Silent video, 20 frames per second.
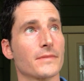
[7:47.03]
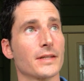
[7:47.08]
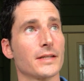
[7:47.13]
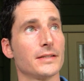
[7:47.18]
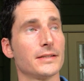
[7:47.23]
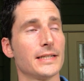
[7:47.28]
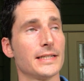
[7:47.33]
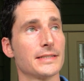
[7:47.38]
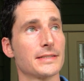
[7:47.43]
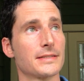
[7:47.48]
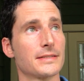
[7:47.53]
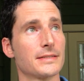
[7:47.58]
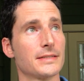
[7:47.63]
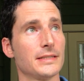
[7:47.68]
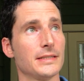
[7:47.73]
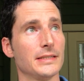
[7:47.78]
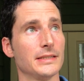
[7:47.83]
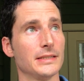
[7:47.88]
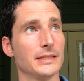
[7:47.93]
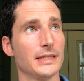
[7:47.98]
Let's
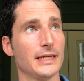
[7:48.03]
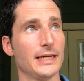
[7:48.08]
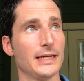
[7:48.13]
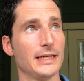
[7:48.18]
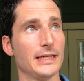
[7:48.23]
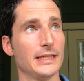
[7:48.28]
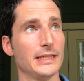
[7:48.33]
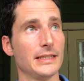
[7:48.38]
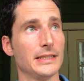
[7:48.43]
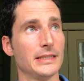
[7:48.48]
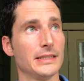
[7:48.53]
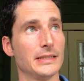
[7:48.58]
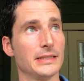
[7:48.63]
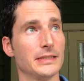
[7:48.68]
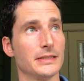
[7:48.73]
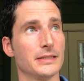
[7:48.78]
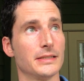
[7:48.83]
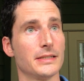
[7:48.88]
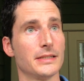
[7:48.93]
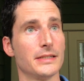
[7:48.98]
see,
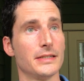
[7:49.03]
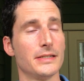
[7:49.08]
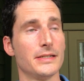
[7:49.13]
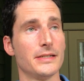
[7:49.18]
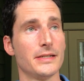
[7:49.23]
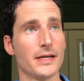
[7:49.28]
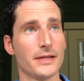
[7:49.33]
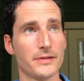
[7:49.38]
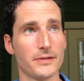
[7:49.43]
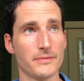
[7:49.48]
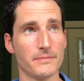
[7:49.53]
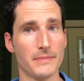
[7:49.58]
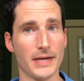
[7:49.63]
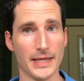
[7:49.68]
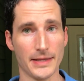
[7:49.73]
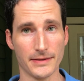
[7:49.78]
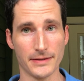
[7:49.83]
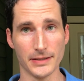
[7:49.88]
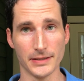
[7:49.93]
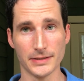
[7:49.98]
another
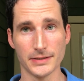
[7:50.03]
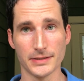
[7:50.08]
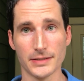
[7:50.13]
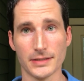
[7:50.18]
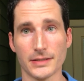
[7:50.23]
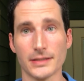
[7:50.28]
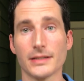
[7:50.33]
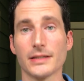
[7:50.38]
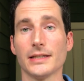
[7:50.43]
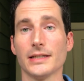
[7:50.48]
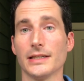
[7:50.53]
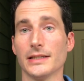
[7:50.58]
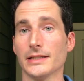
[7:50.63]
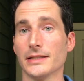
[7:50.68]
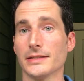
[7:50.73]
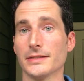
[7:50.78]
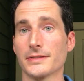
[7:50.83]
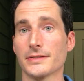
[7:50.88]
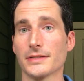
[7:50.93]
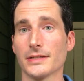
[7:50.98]
method
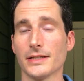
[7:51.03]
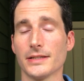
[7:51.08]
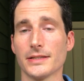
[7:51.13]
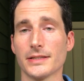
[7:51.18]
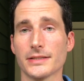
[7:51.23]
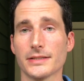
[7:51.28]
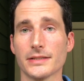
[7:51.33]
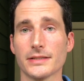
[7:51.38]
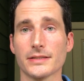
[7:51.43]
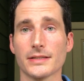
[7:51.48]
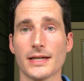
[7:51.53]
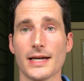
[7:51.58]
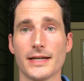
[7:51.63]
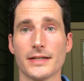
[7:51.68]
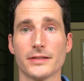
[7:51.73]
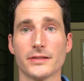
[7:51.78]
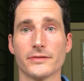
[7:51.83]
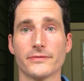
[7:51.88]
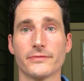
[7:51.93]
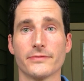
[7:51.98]
is, and this is
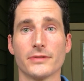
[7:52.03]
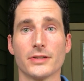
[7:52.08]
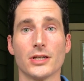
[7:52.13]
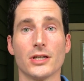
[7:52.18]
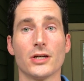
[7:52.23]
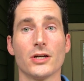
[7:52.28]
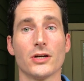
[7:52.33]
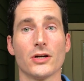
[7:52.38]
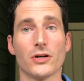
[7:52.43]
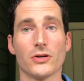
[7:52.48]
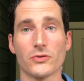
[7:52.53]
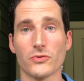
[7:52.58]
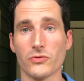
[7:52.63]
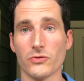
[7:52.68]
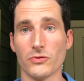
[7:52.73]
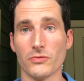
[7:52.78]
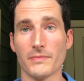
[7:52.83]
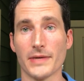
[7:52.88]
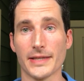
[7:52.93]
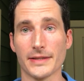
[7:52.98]
kind of a
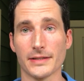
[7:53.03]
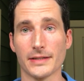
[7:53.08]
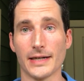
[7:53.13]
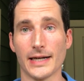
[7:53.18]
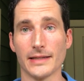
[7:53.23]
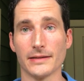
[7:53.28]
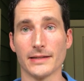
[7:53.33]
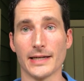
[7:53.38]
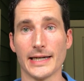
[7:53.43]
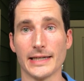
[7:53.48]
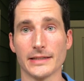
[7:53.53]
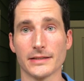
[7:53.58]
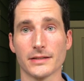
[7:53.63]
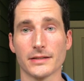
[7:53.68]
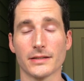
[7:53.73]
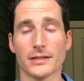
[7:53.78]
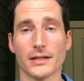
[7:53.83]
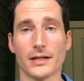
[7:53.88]
cool method I like,